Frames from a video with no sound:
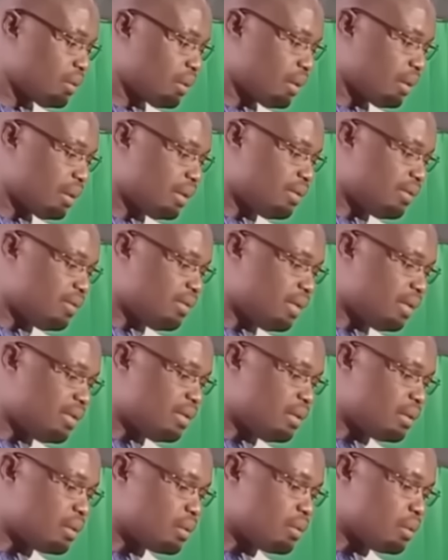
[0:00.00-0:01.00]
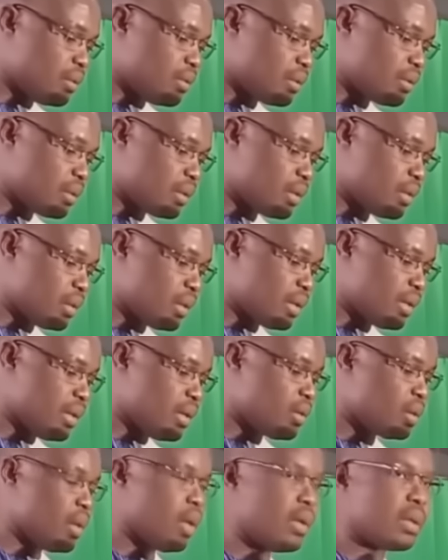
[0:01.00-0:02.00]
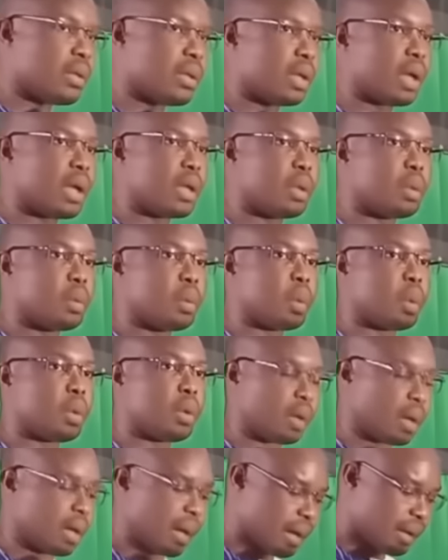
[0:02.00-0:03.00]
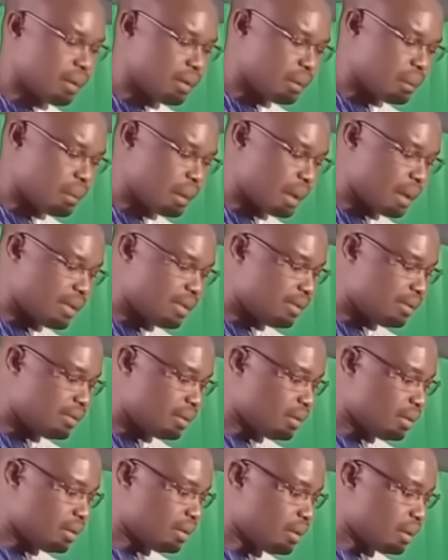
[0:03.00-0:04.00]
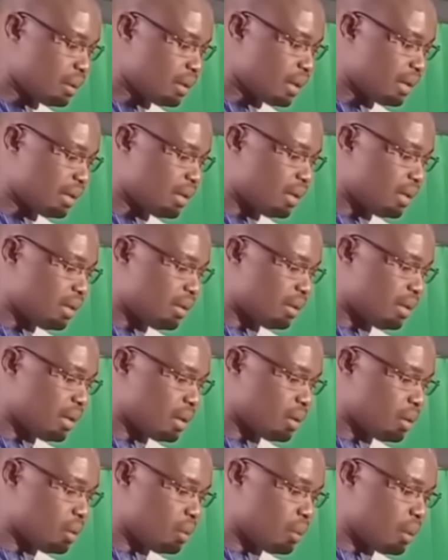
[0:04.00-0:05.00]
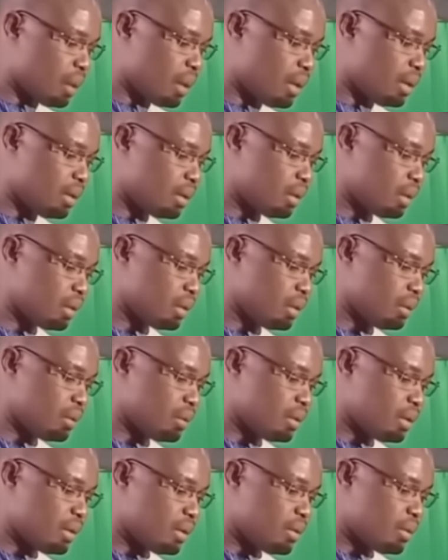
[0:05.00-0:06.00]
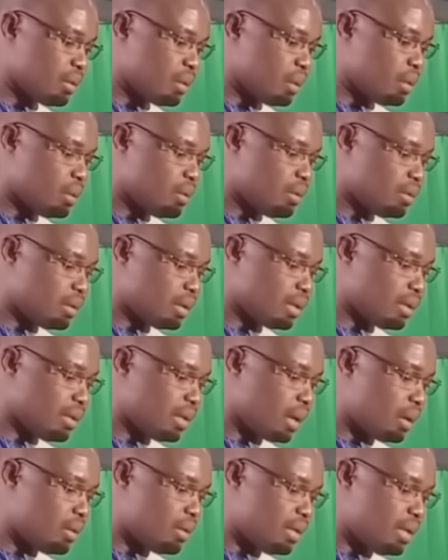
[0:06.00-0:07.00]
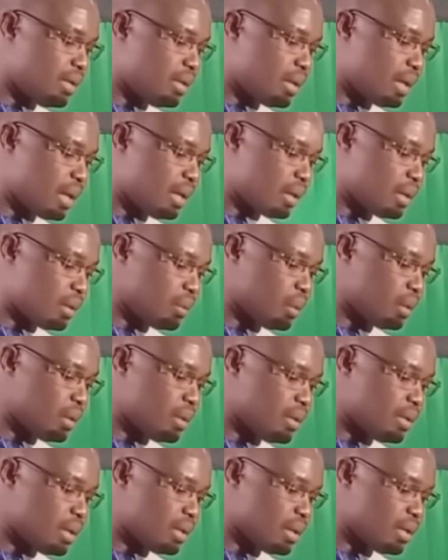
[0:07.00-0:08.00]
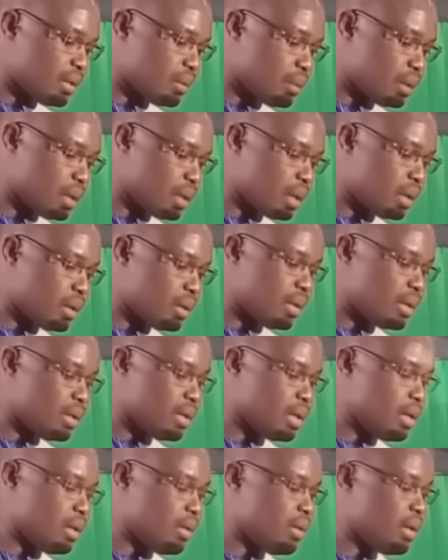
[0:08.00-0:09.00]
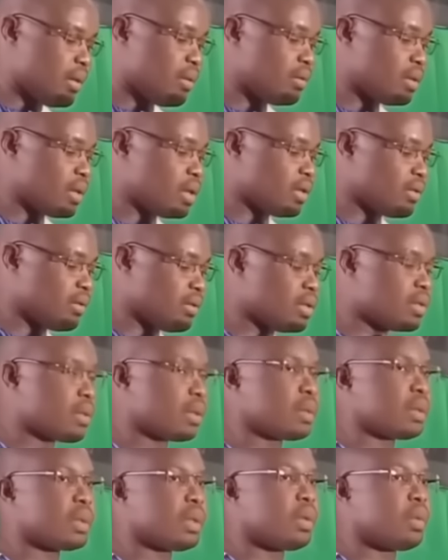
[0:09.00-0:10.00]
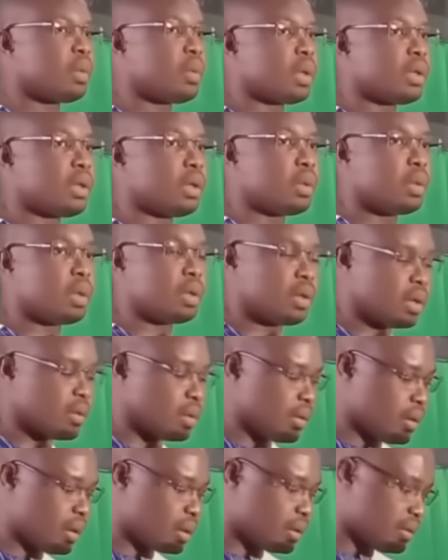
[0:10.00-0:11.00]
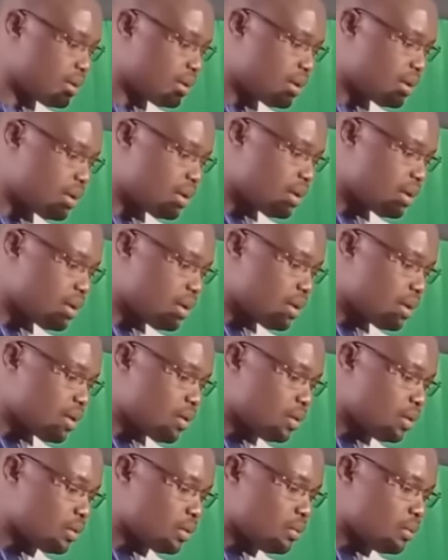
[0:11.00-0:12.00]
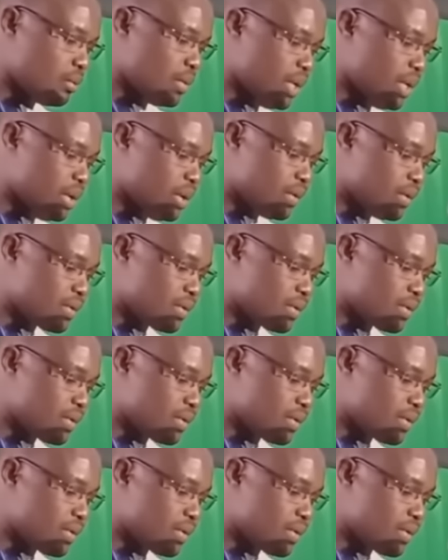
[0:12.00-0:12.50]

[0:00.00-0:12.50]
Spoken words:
Indeed, the 21 state-owned enterprises achieved a combined turnover of 3,090.30 billion CFA francs in 2024, in